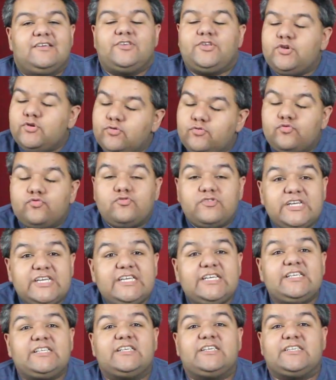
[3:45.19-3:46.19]
you
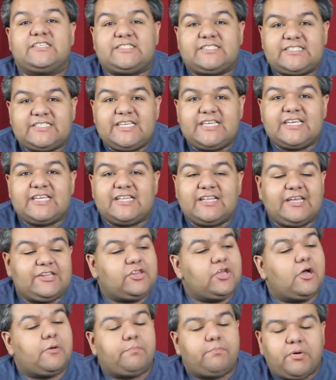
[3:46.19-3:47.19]
really see it.
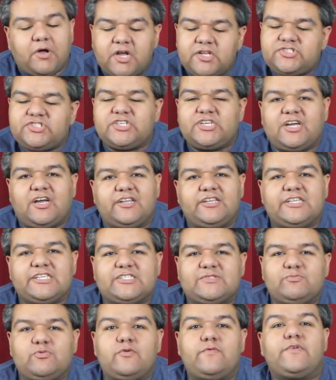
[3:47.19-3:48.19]
Like, the budget on
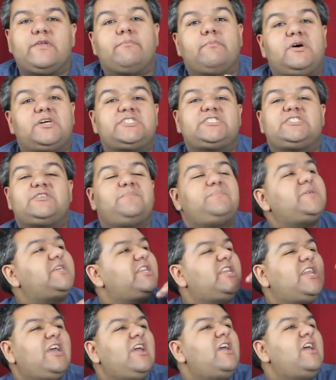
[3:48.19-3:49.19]
this movie must have
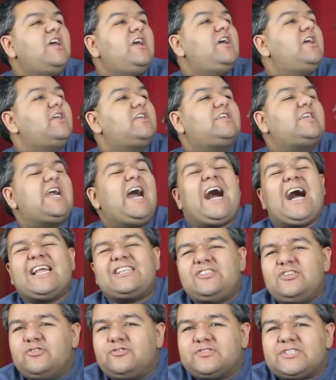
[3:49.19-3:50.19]
been,
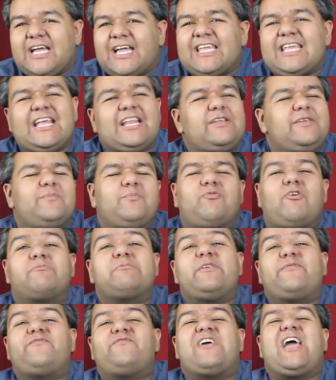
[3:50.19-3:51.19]
God knows, I can't even
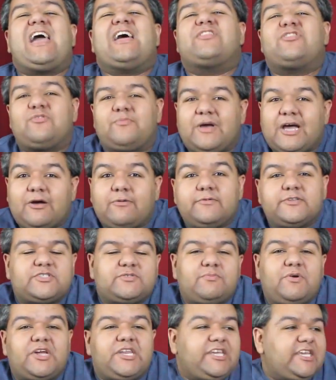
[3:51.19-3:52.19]
probably fathom how
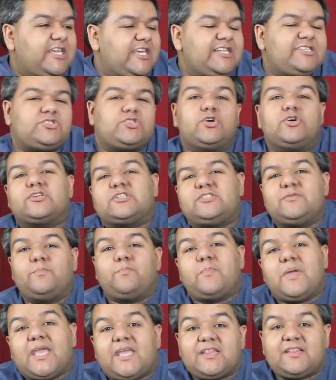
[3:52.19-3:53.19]
much money it took to
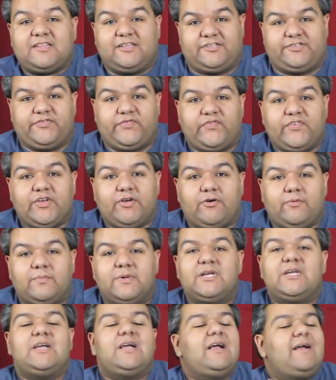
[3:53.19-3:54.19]
make this film.
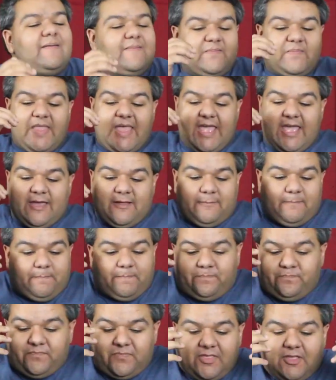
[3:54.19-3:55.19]

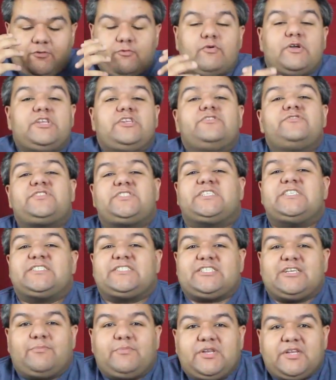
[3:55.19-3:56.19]
And when you see
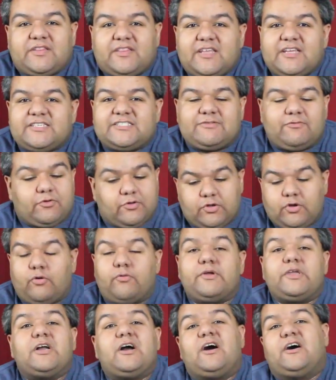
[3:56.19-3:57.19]
some of the things that were
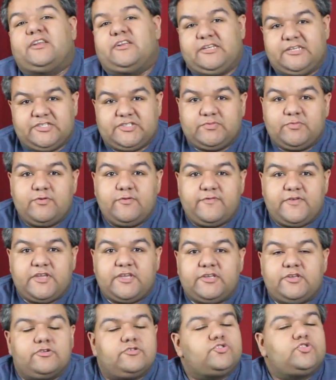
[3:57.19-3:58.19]
going on in this movie,
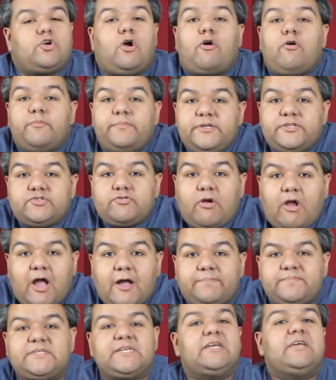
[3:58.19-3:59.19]
your jaw will be
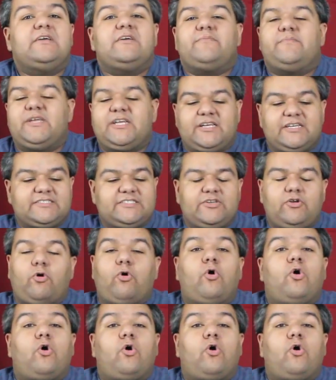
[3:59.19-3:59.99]
dropped because it